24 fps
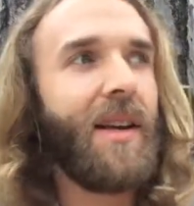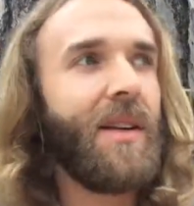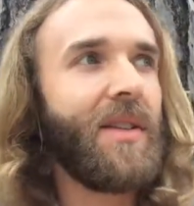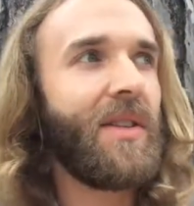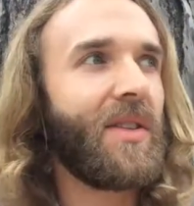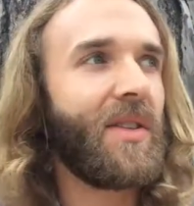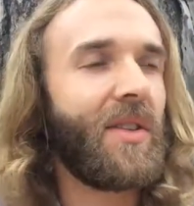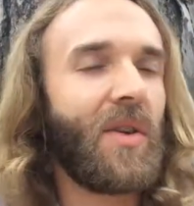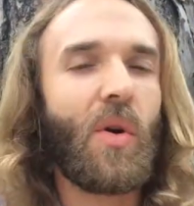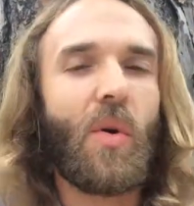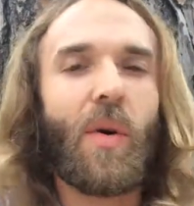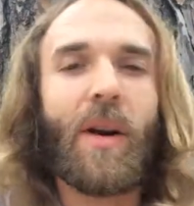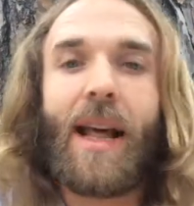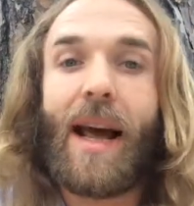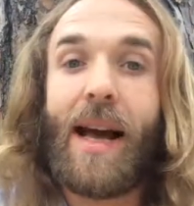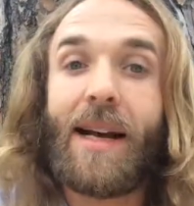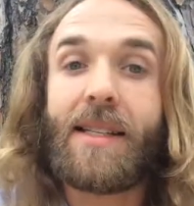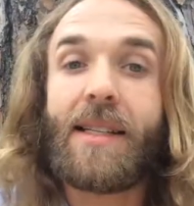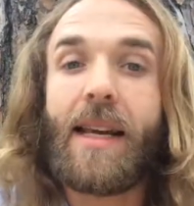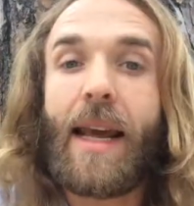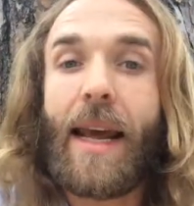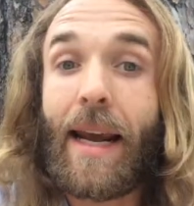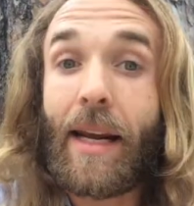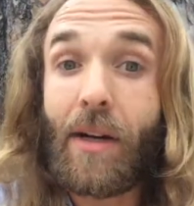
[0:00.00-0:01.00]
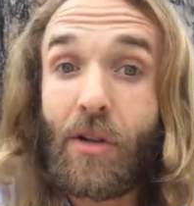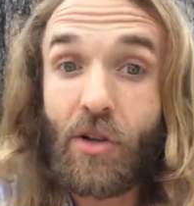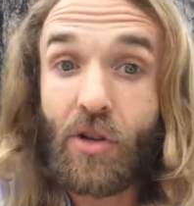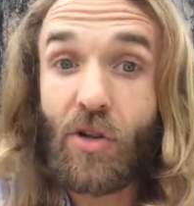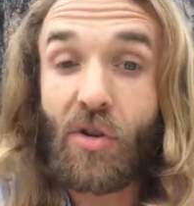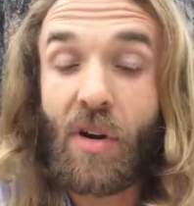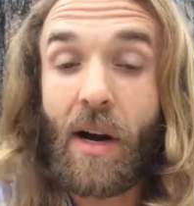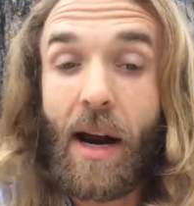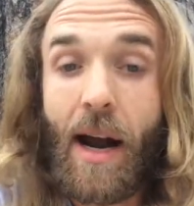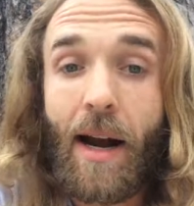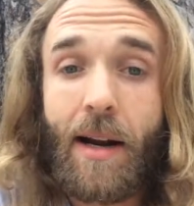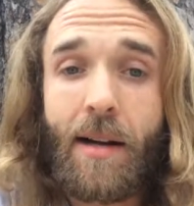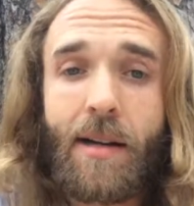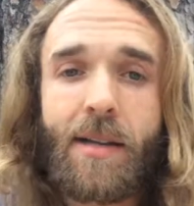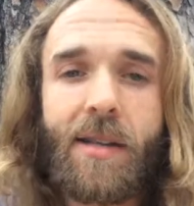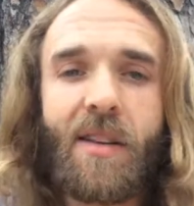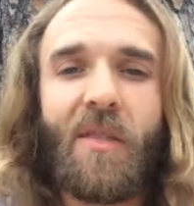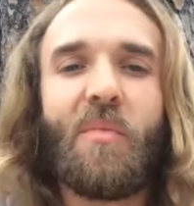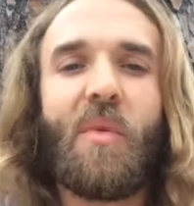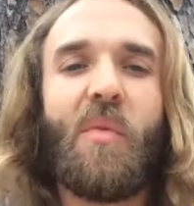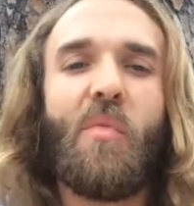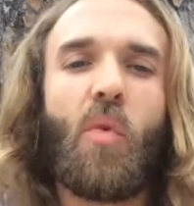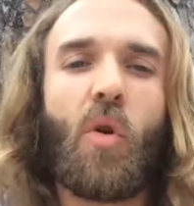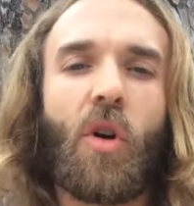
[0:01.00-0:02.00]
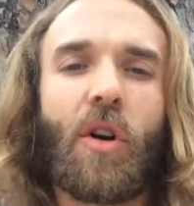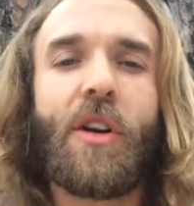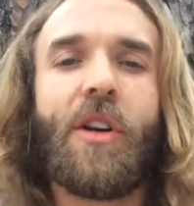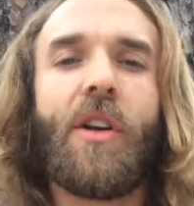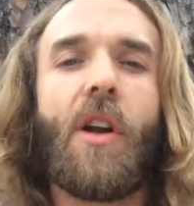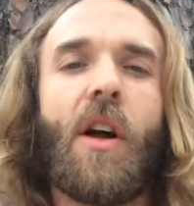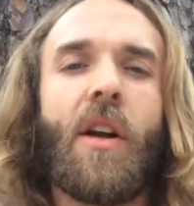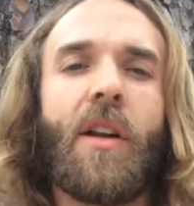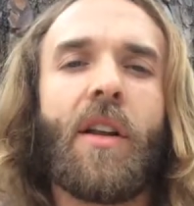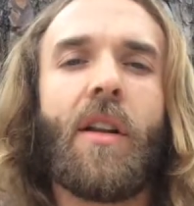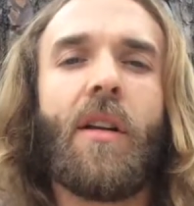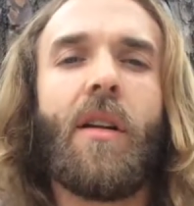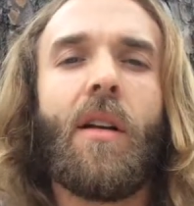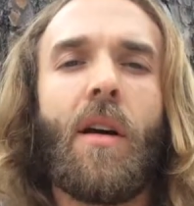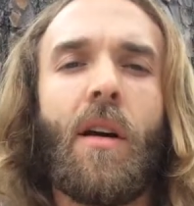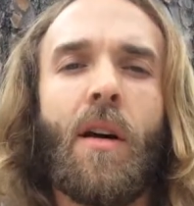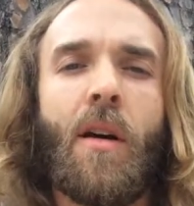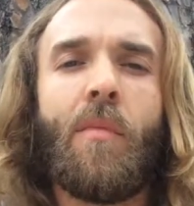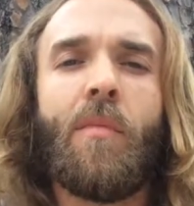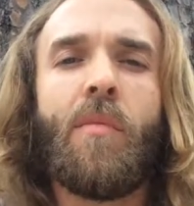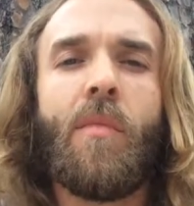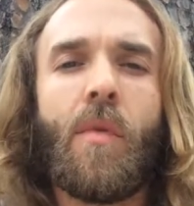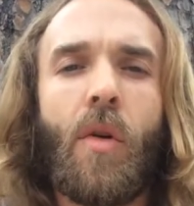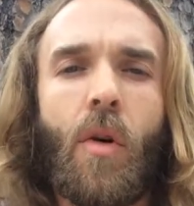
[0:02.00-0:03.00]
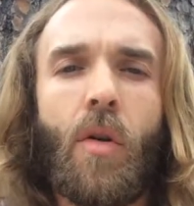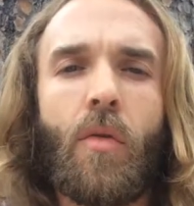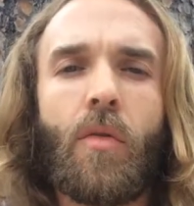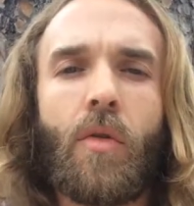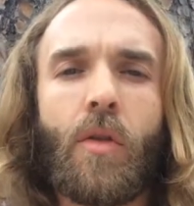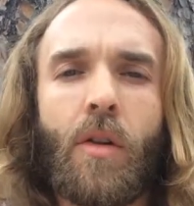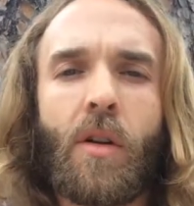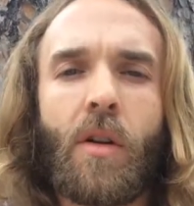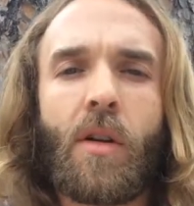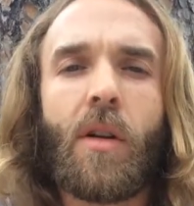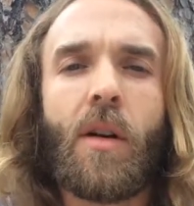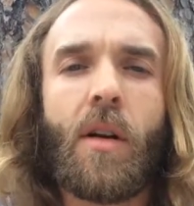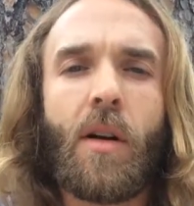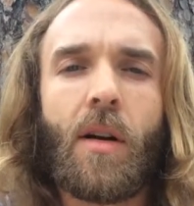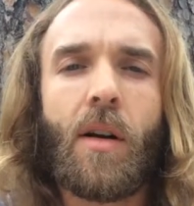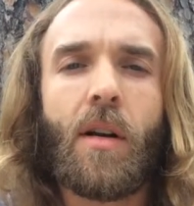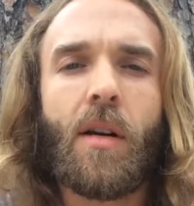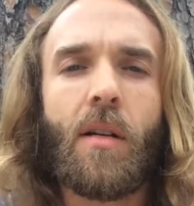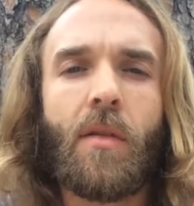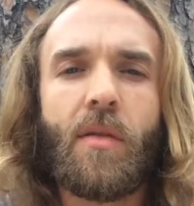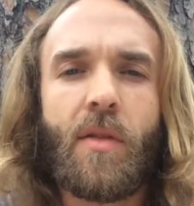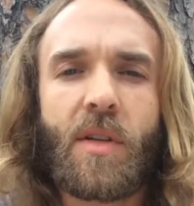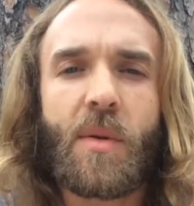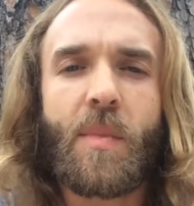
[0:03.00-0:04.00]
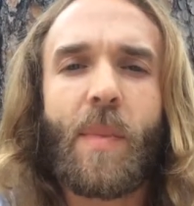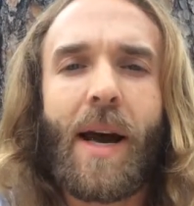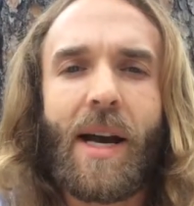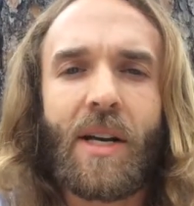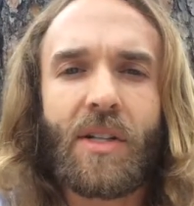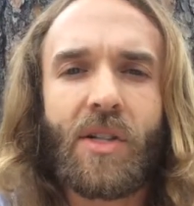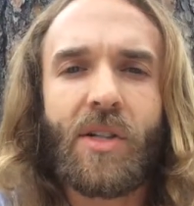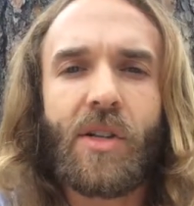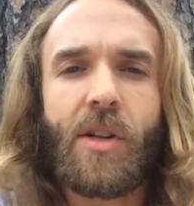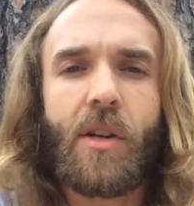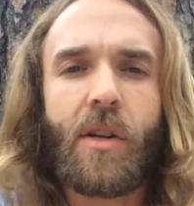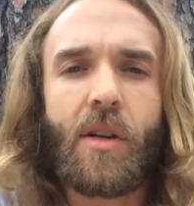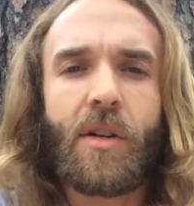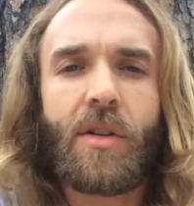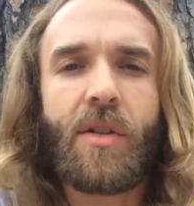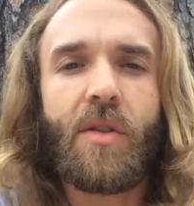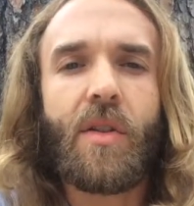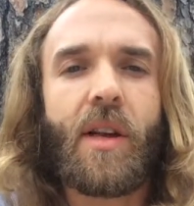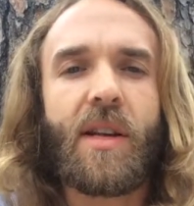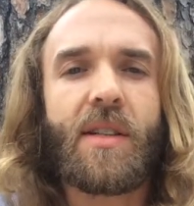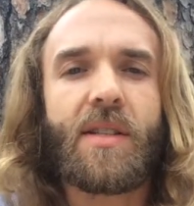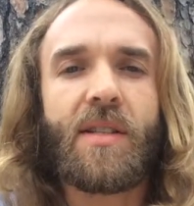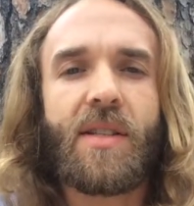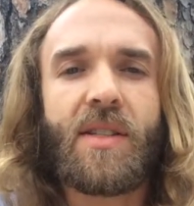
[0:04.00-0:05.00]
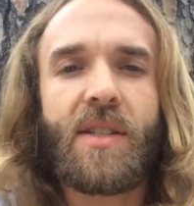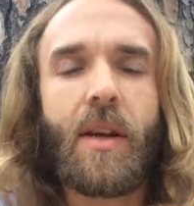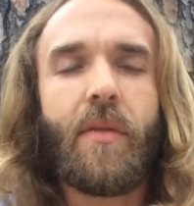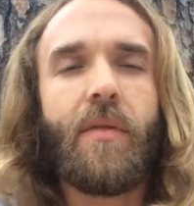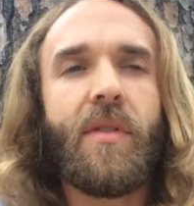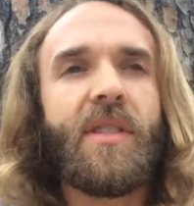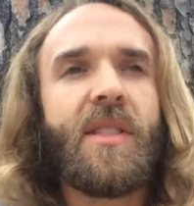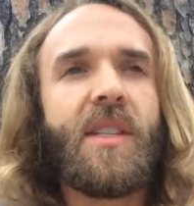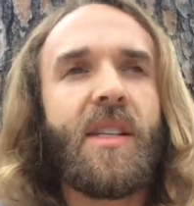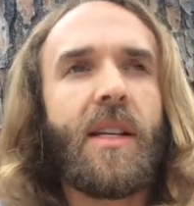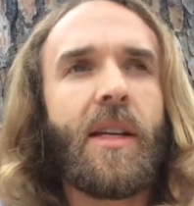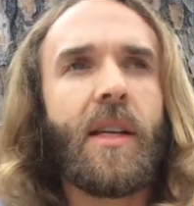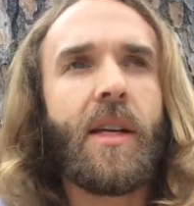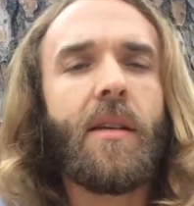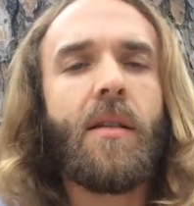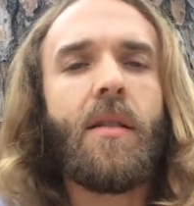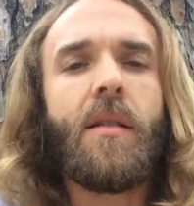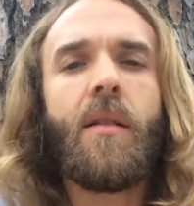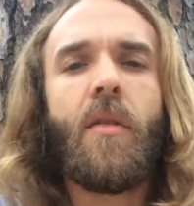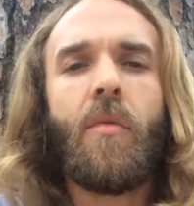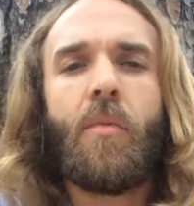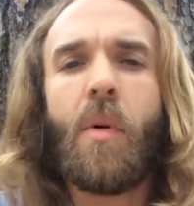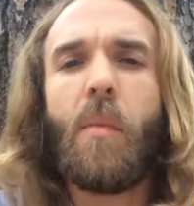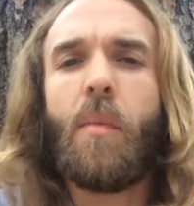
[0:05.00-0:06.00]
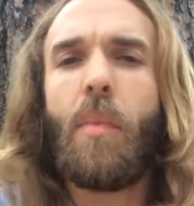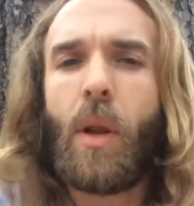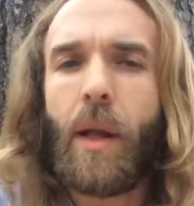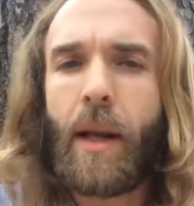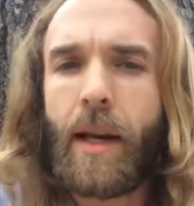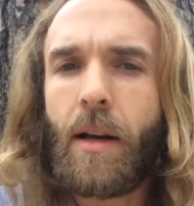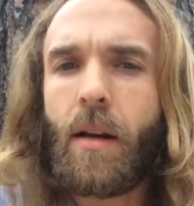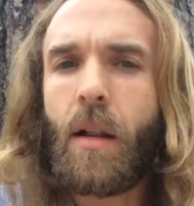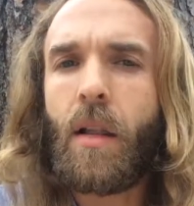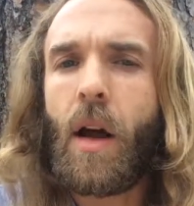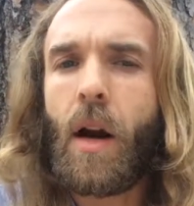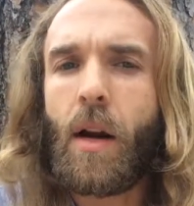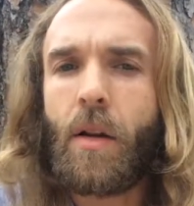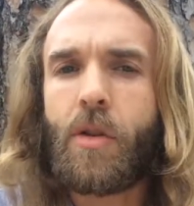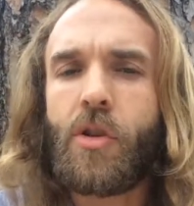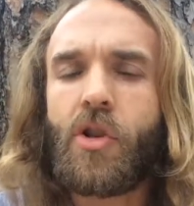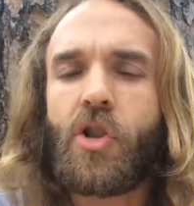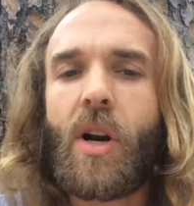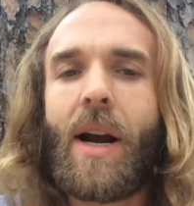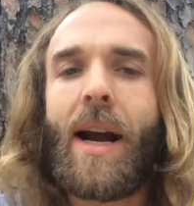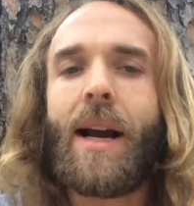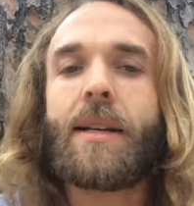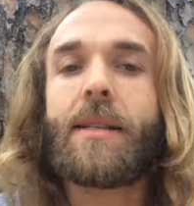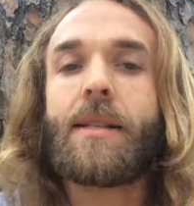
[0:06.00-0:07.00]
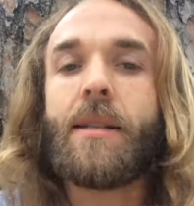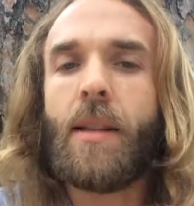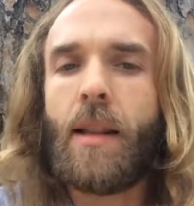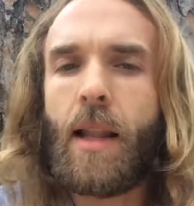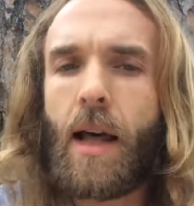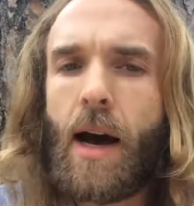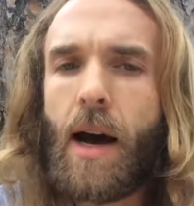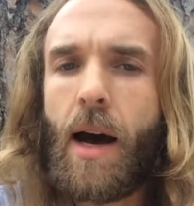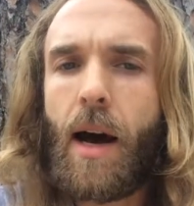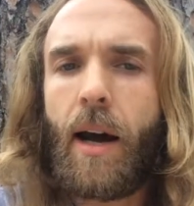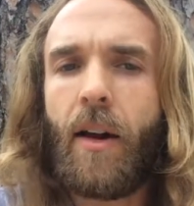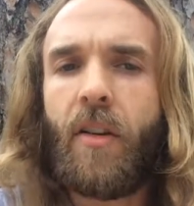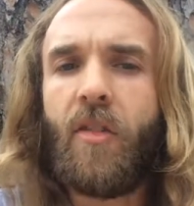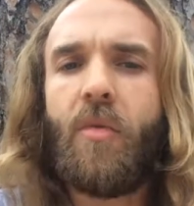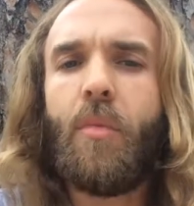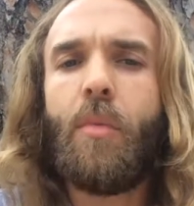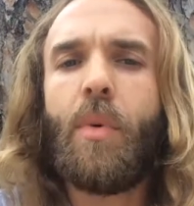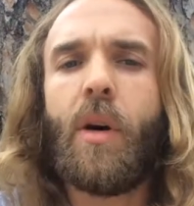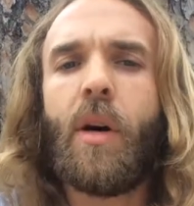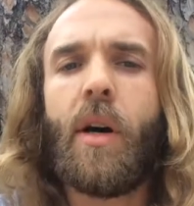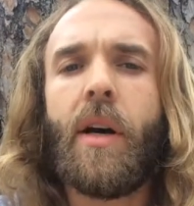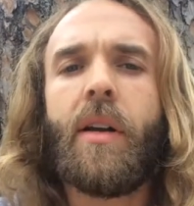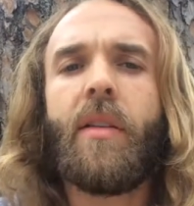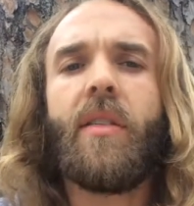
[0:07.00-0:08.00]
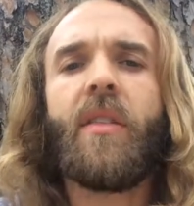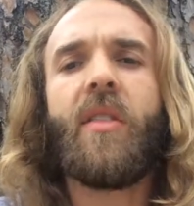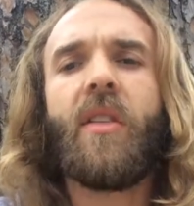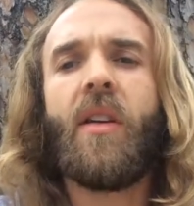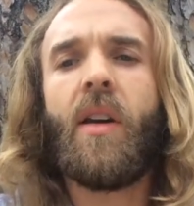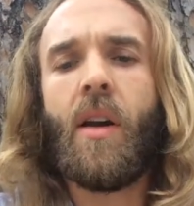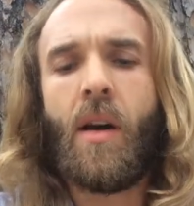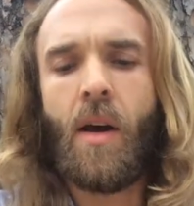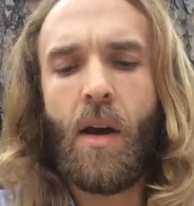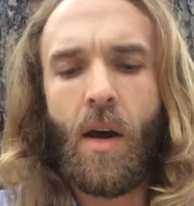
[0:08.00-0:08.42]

So it has 8 tracks. I've been working on it over this past year in 2017. Been playing a lot of the tracks live, but